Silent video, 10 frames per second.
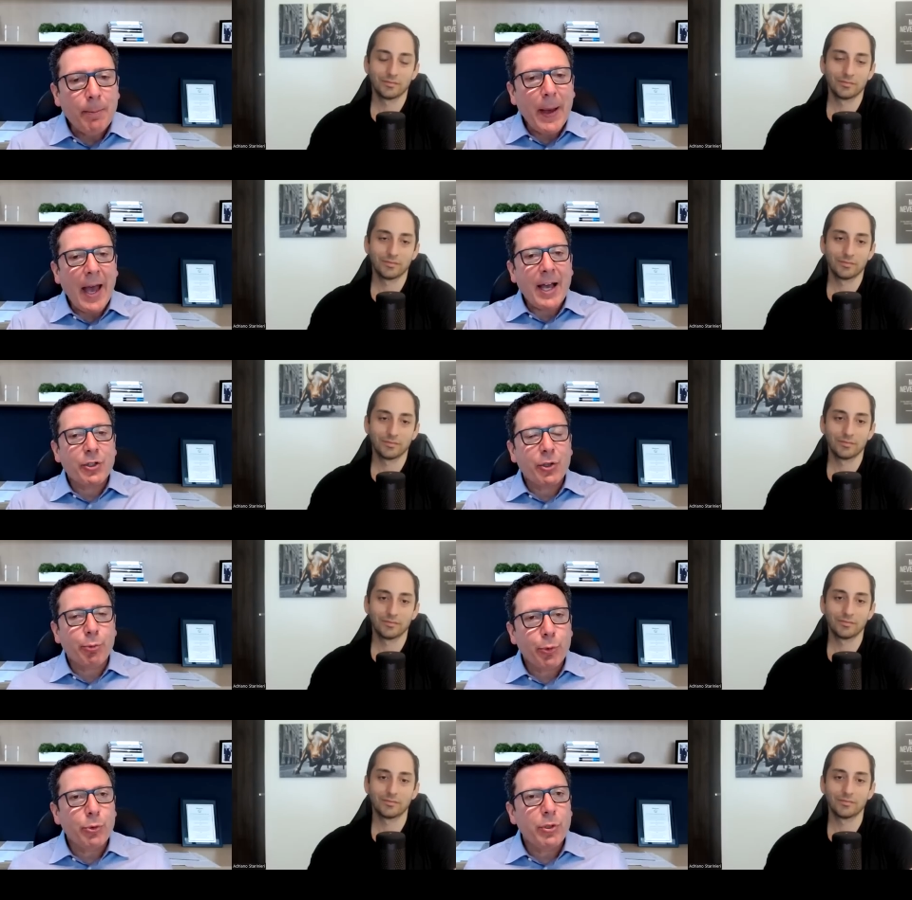Speaker 1: pass
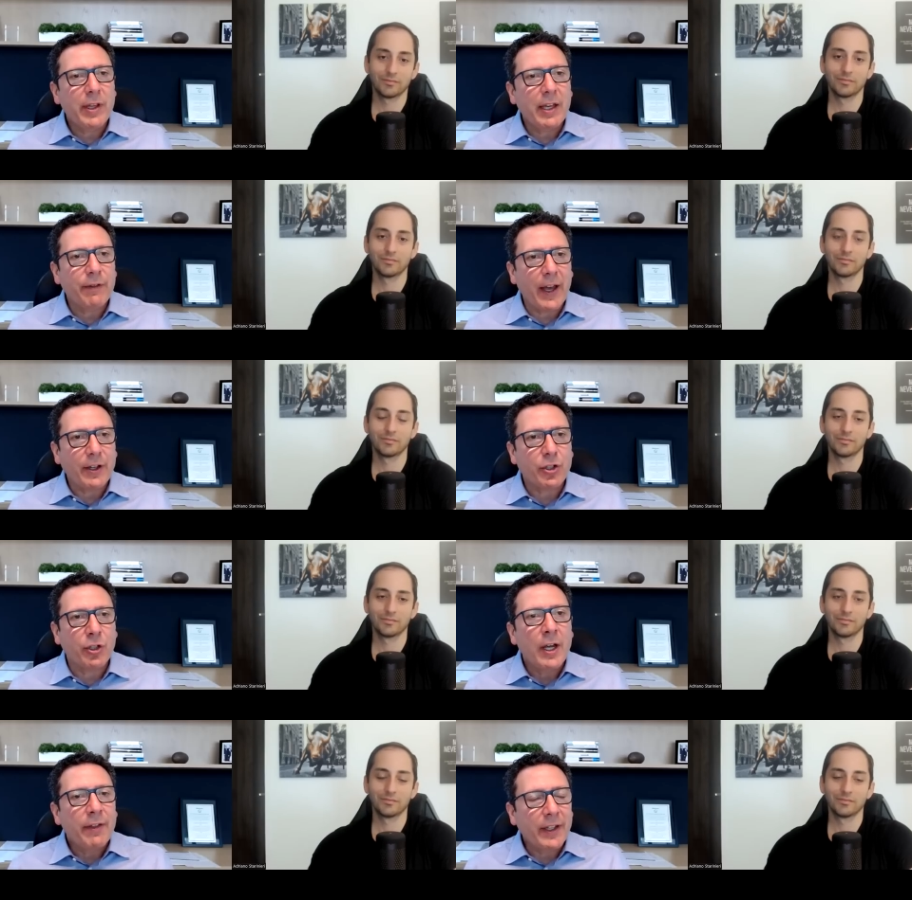through to the
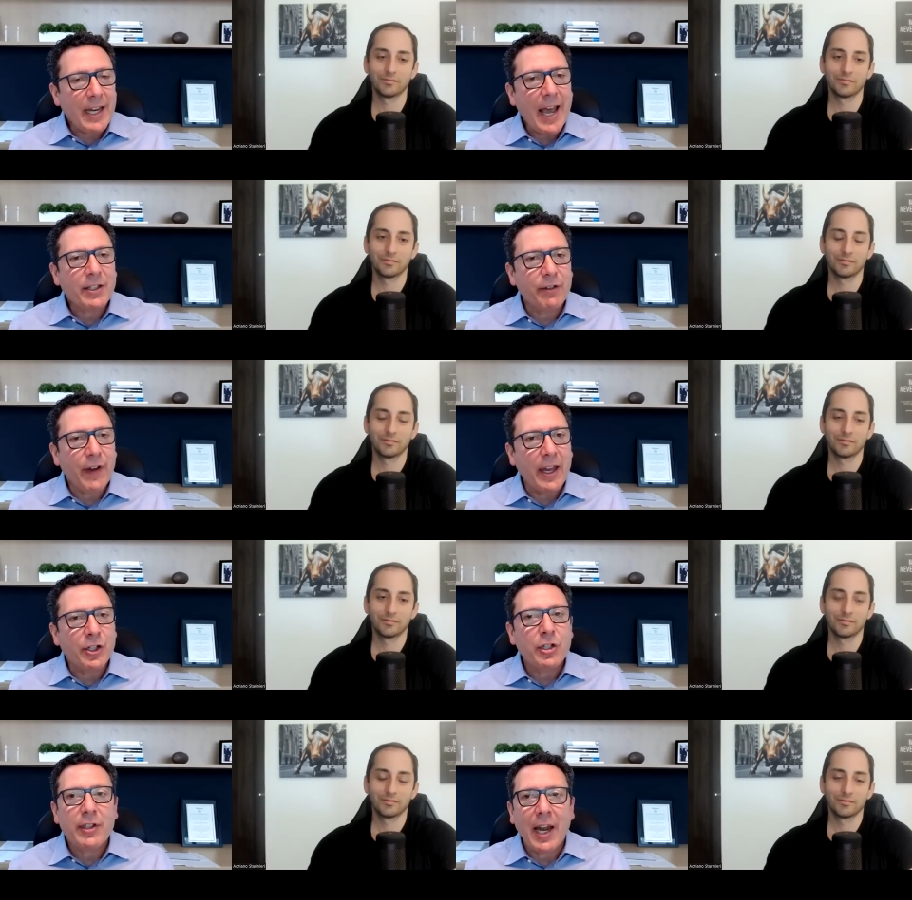investor the tax
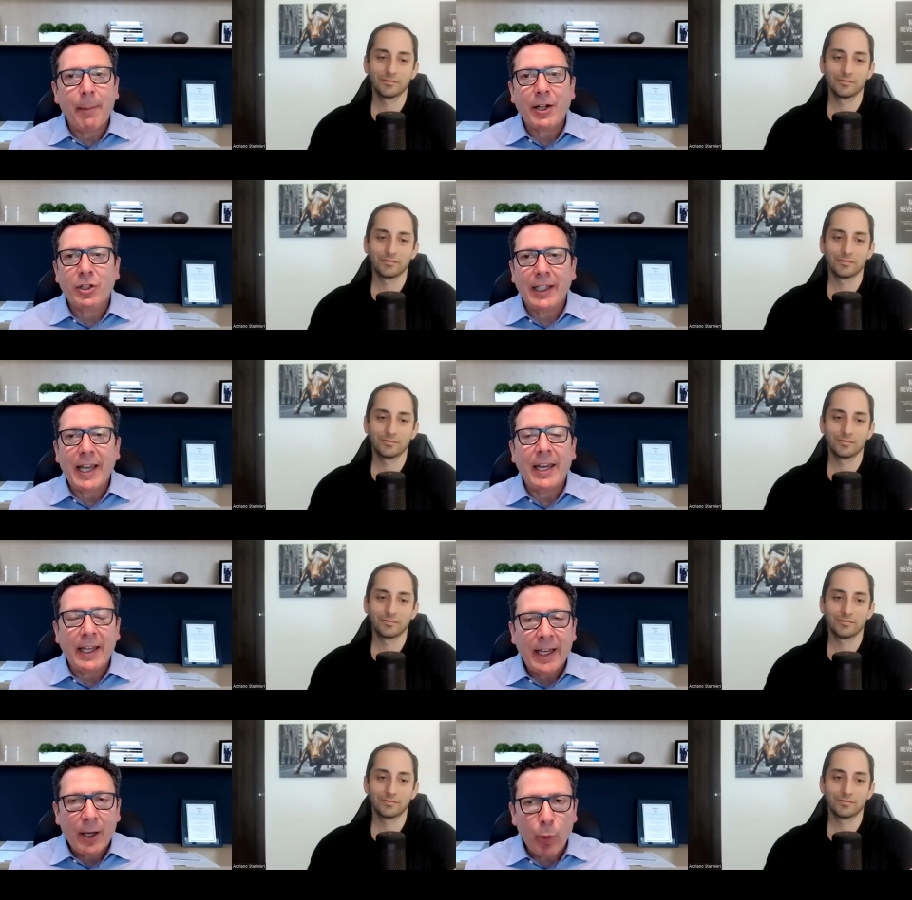advantages that I'm actually
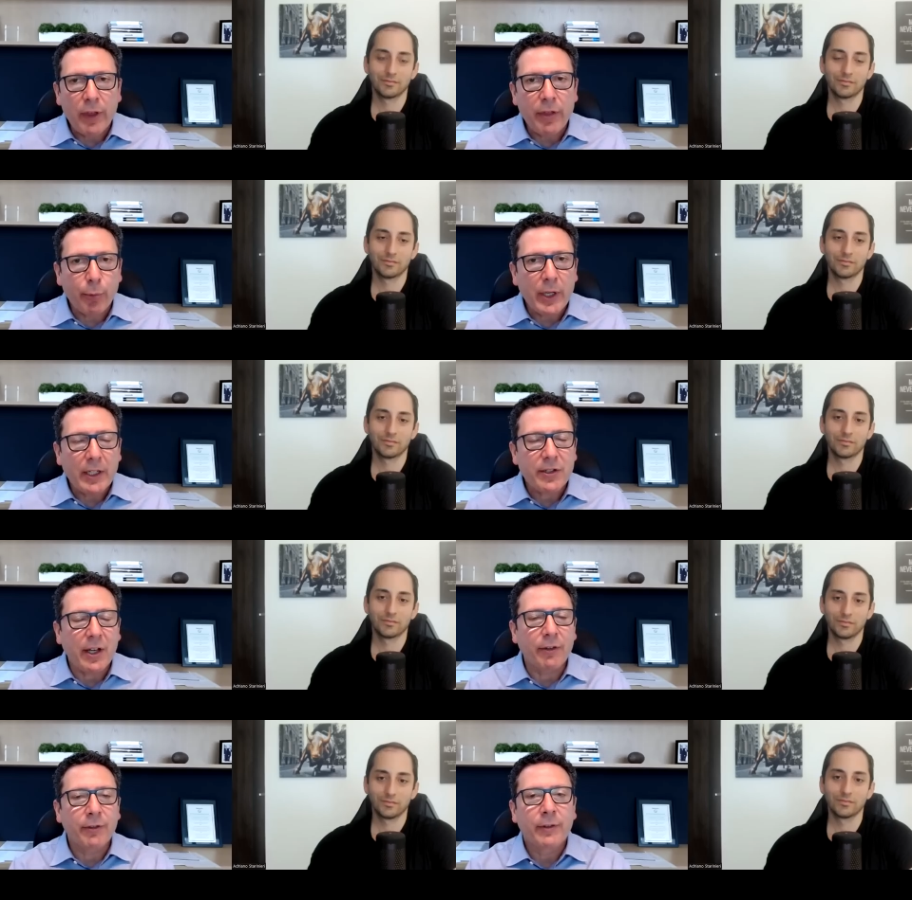getting within the REIT
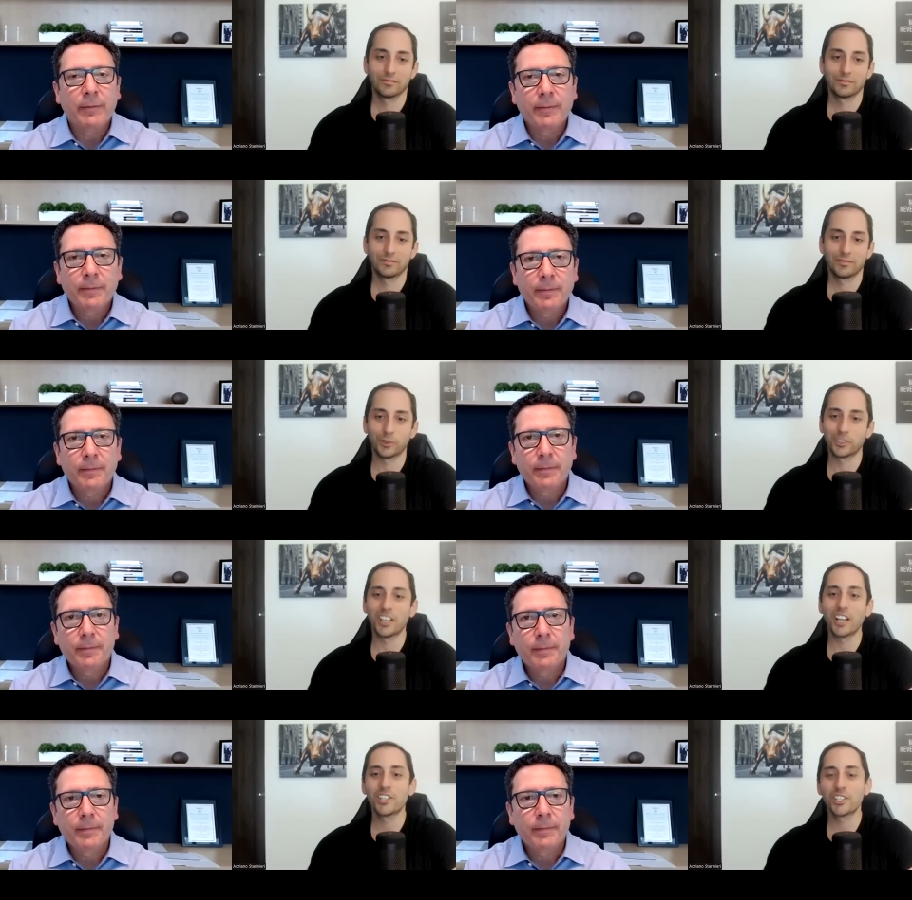itself.
Speaker 2: So it's
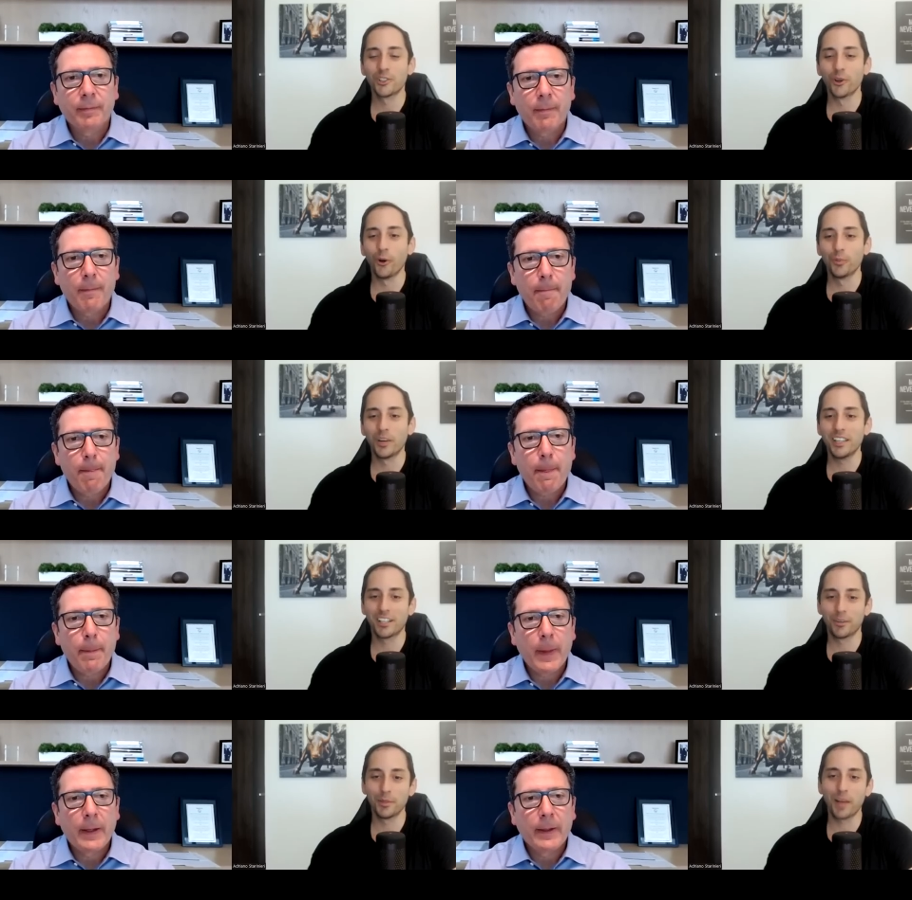not just your own money
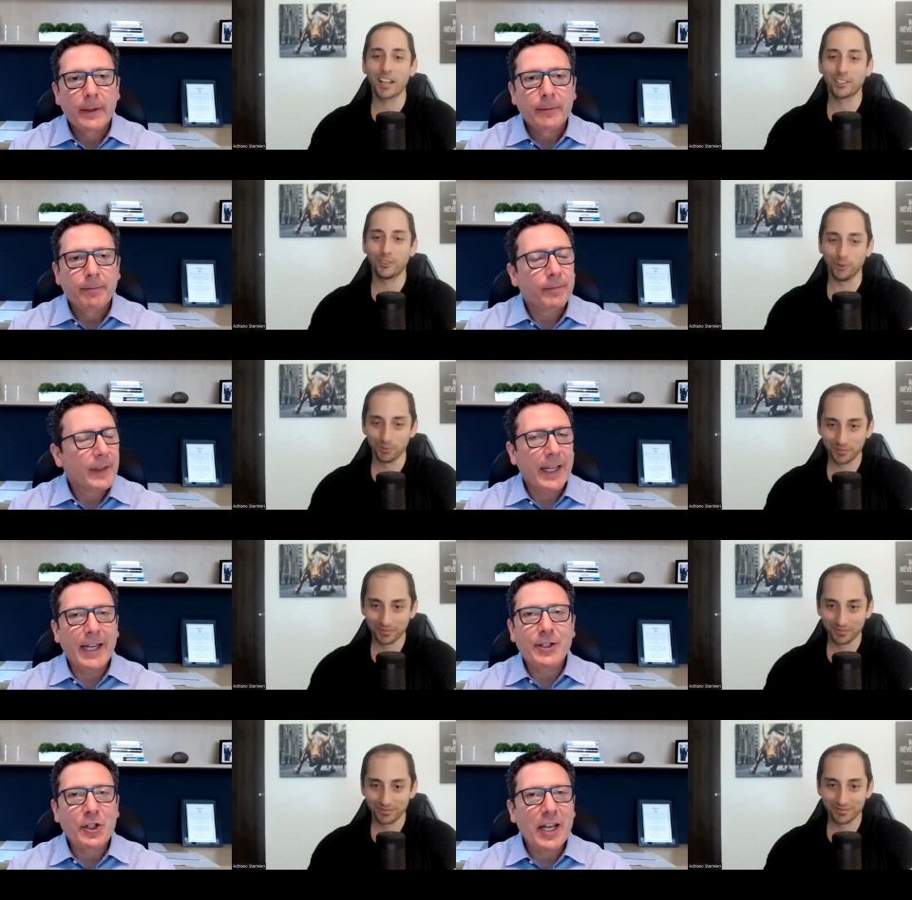coming back to you.
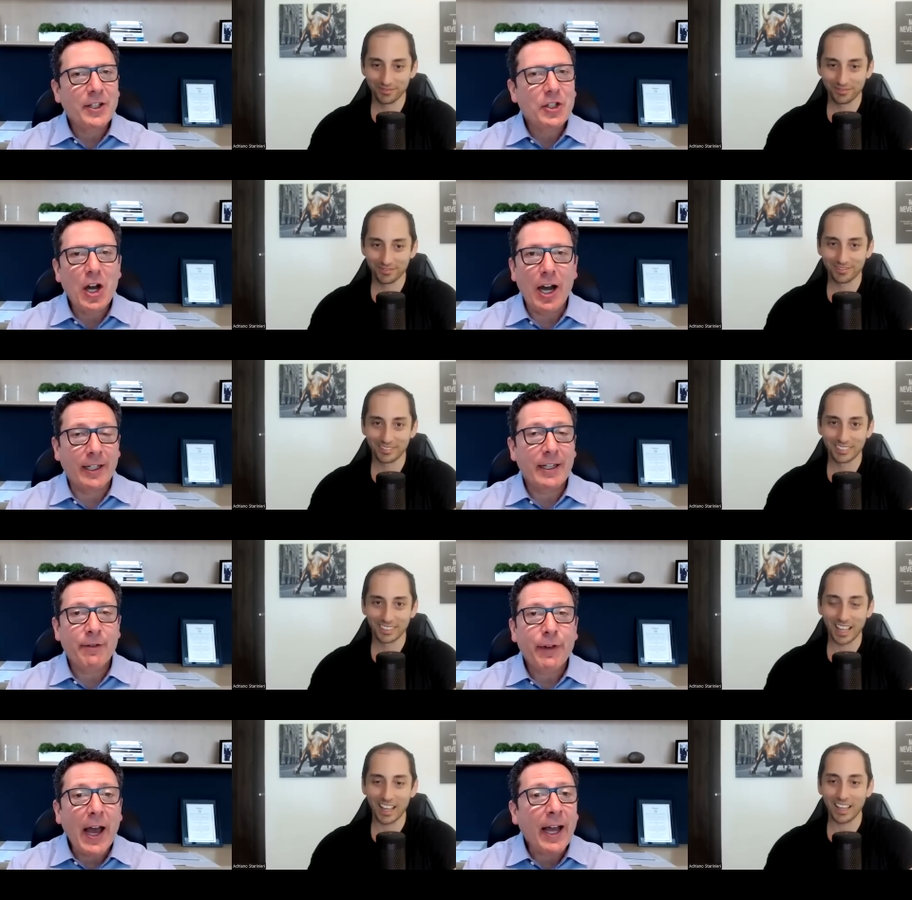
Speaker 1: It's it's not. In
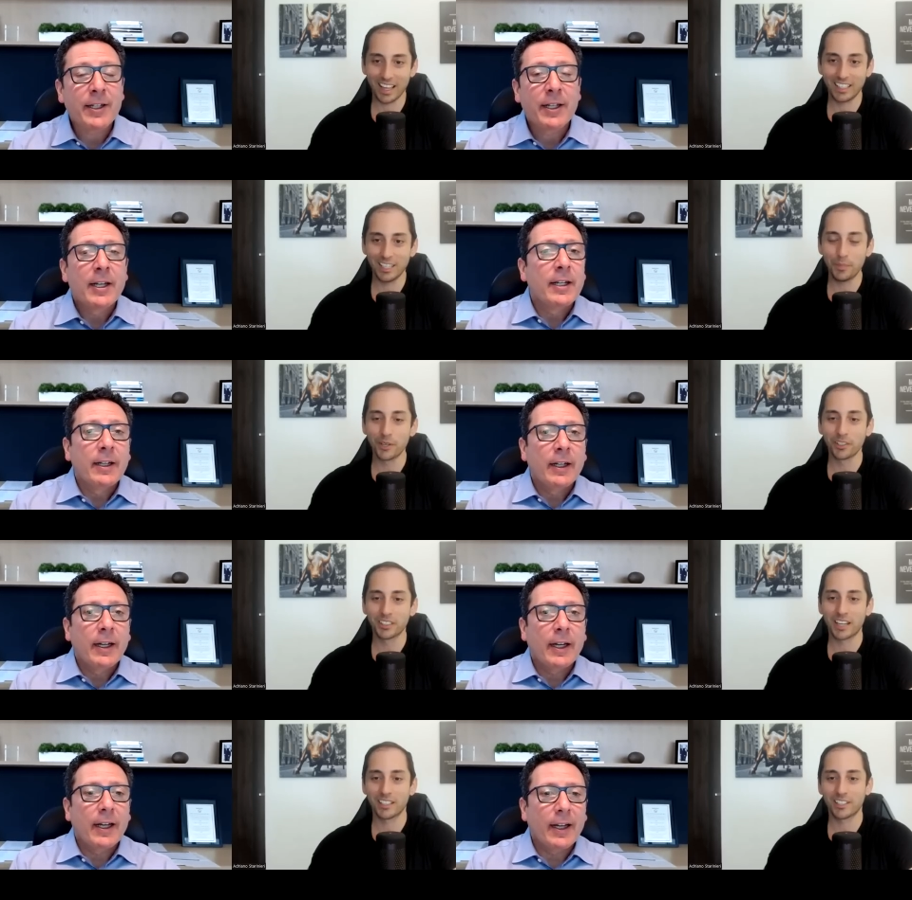I, fact, I
Speaker 2: keep hearing
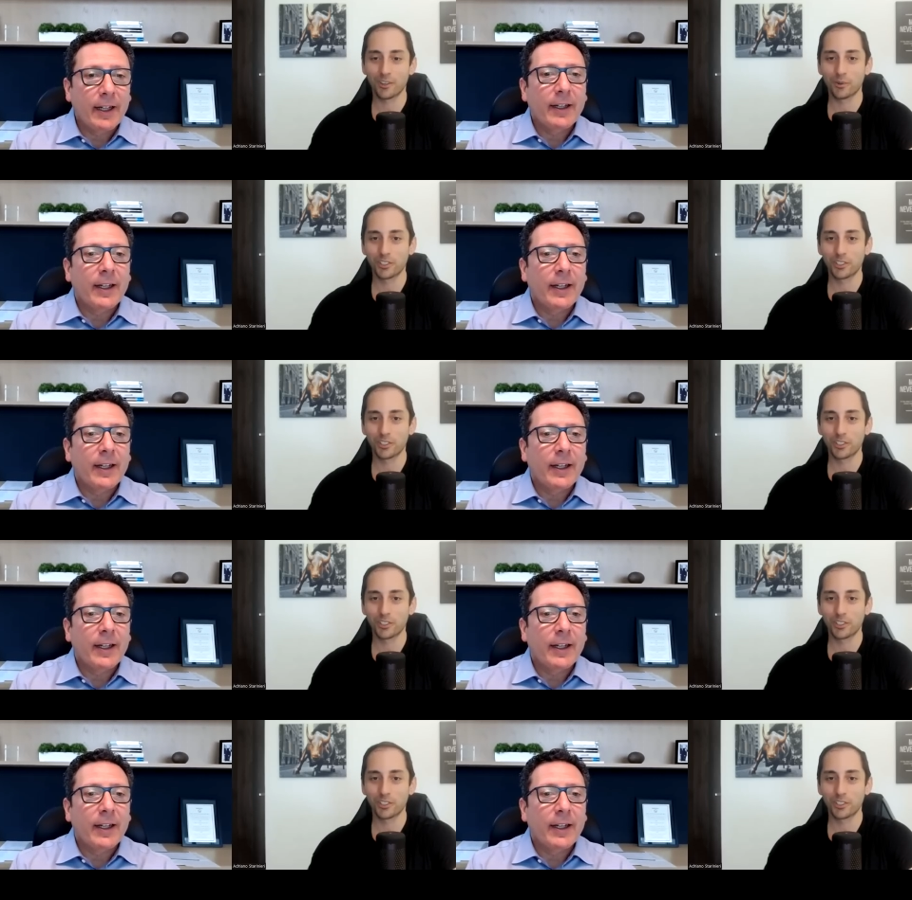that, and it's always